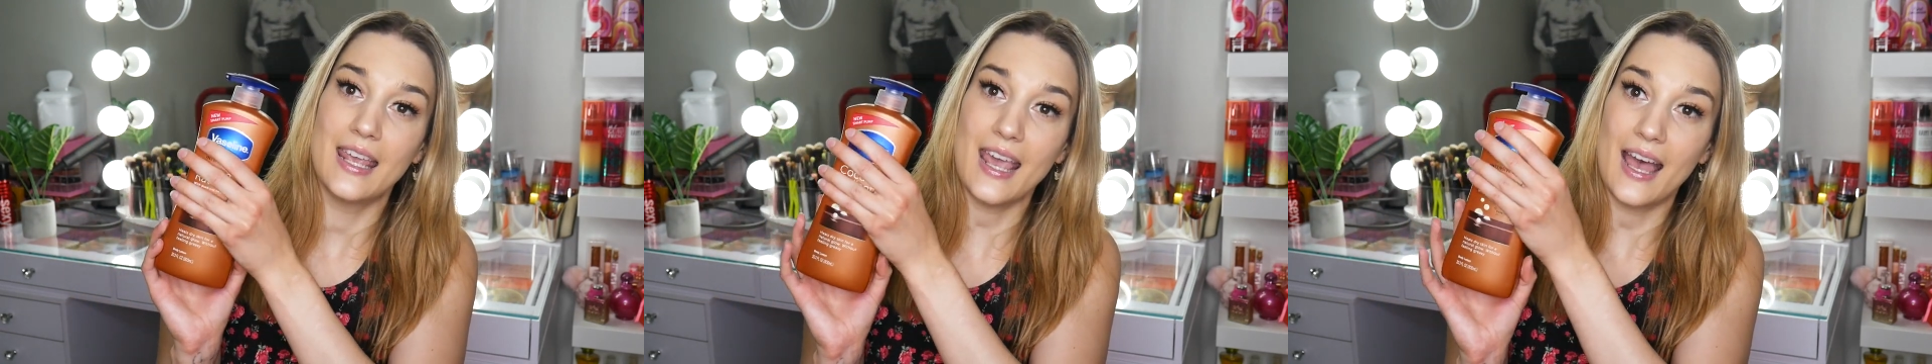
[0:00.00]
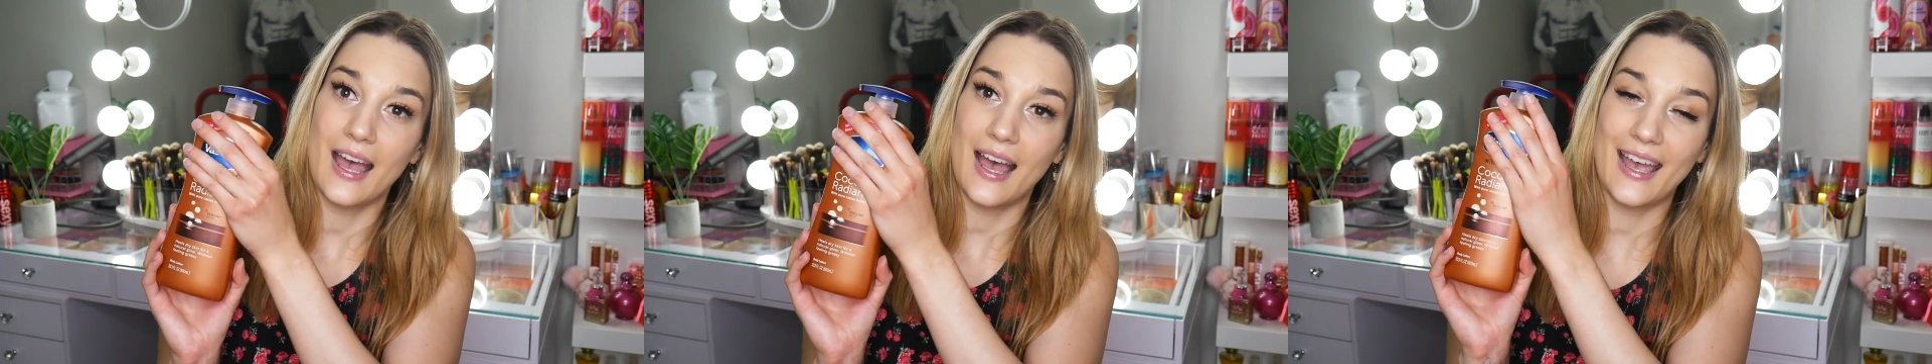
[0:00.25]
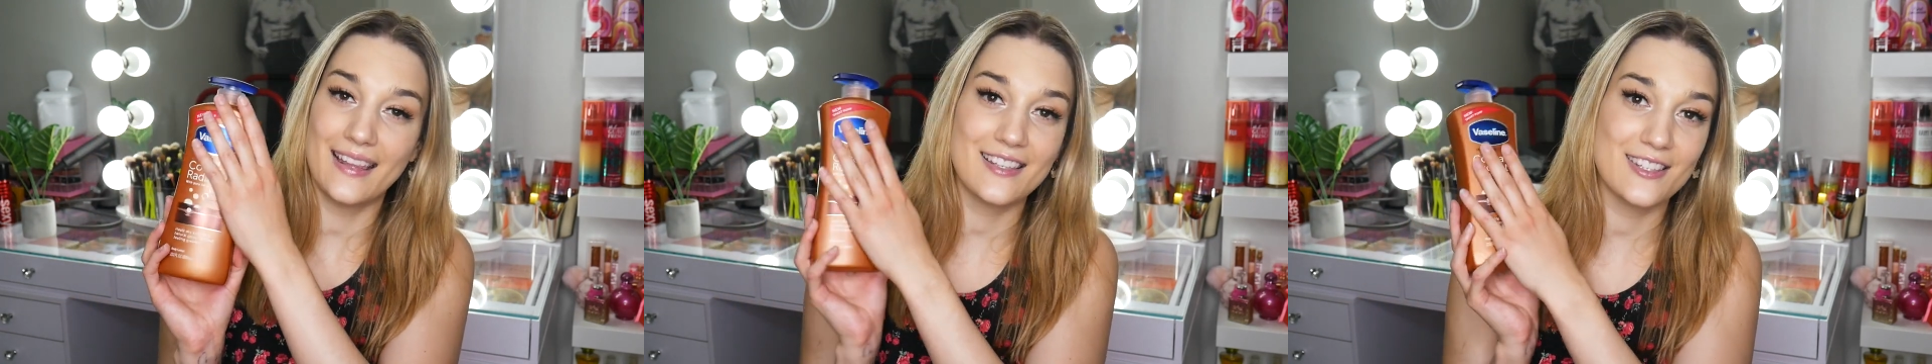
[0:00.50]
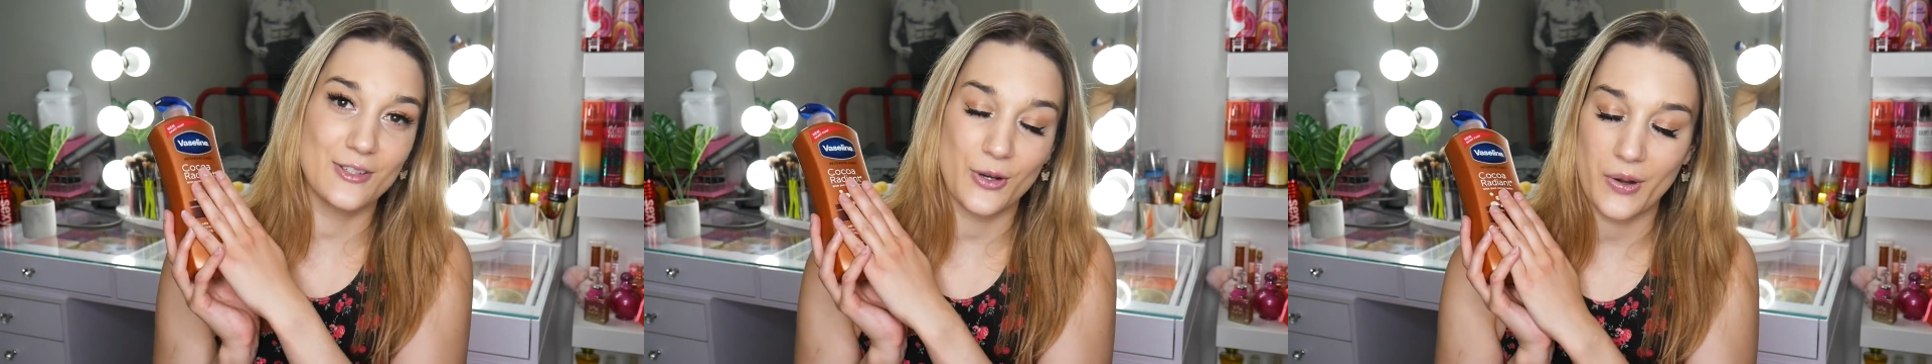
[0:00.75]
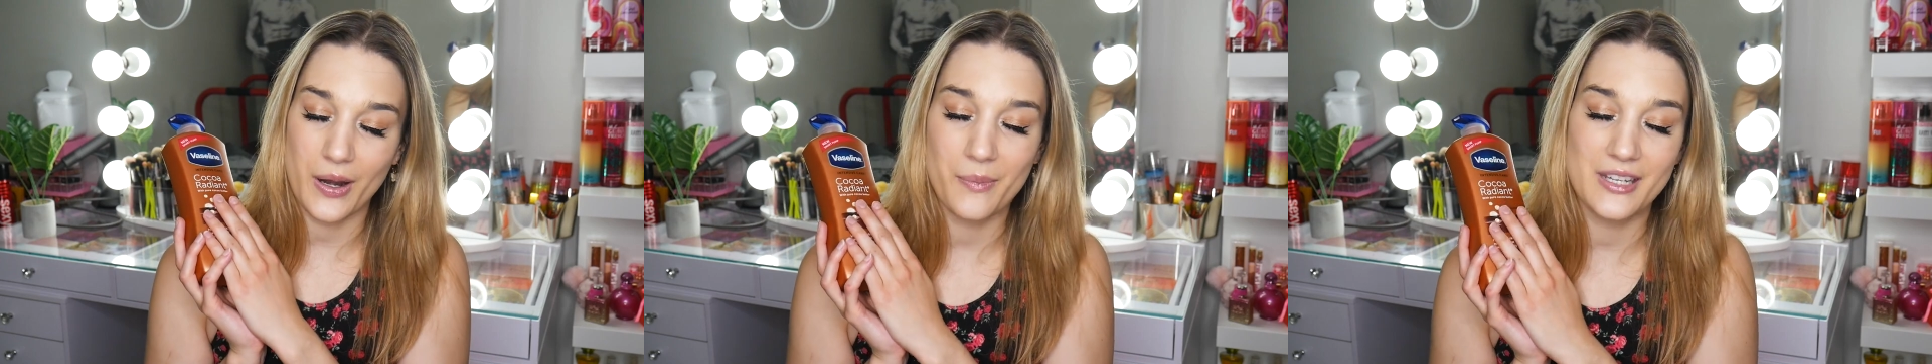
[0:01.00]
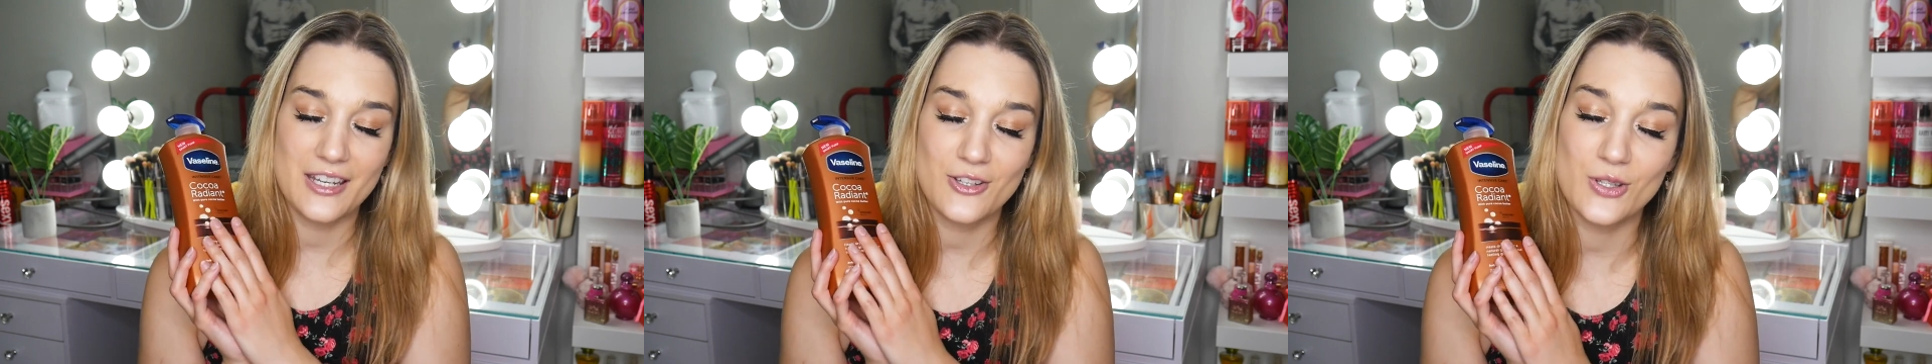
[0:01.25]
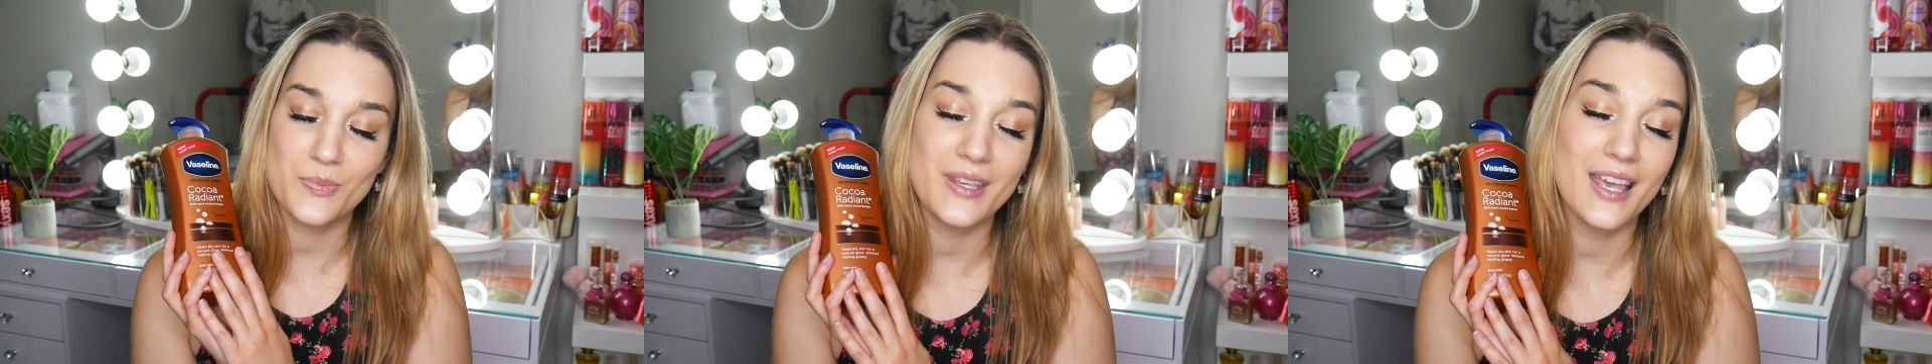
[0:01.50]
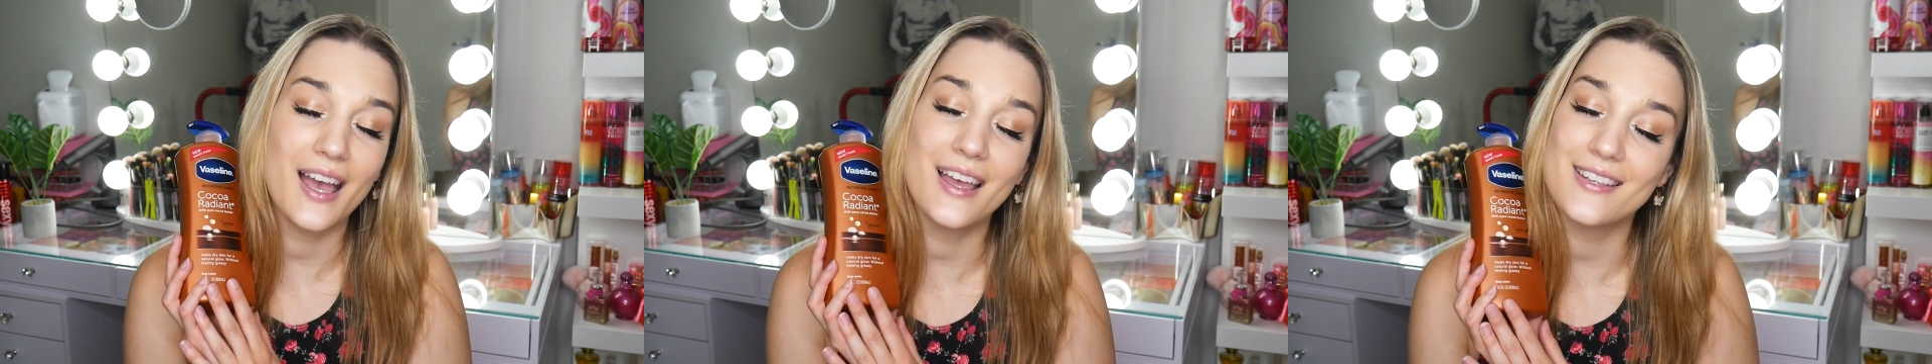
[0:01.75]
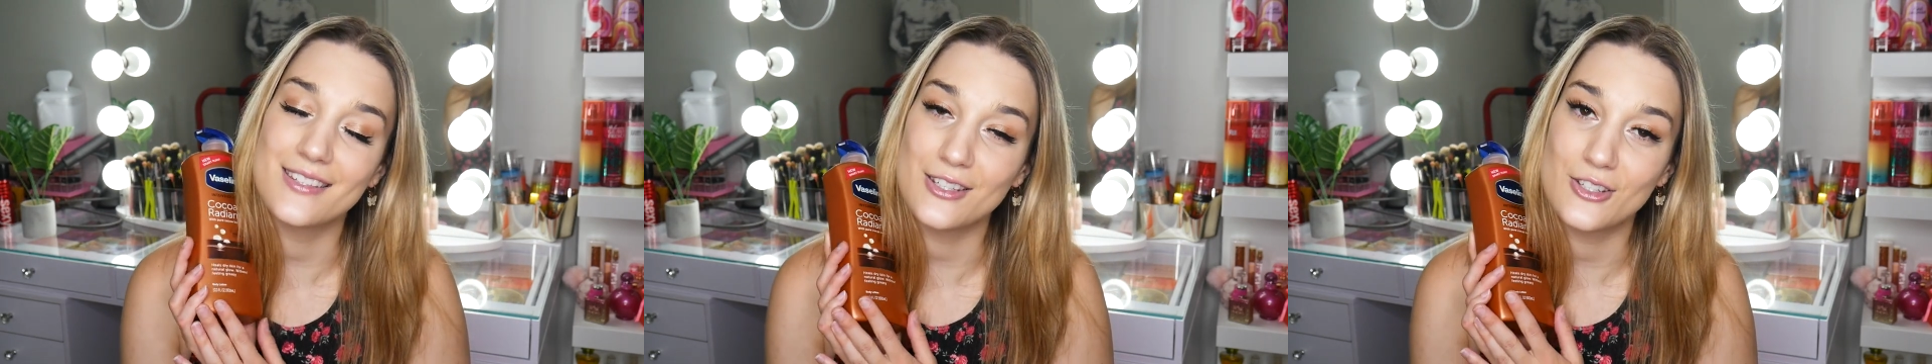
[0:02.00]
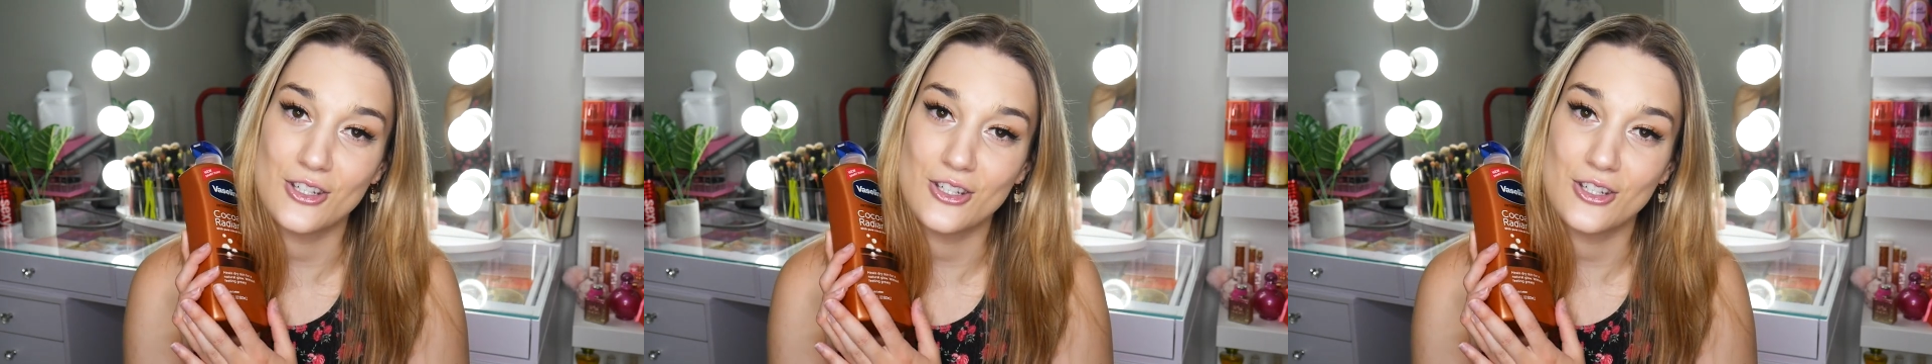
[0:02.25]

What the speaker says: yeah, I listened to her recommendations because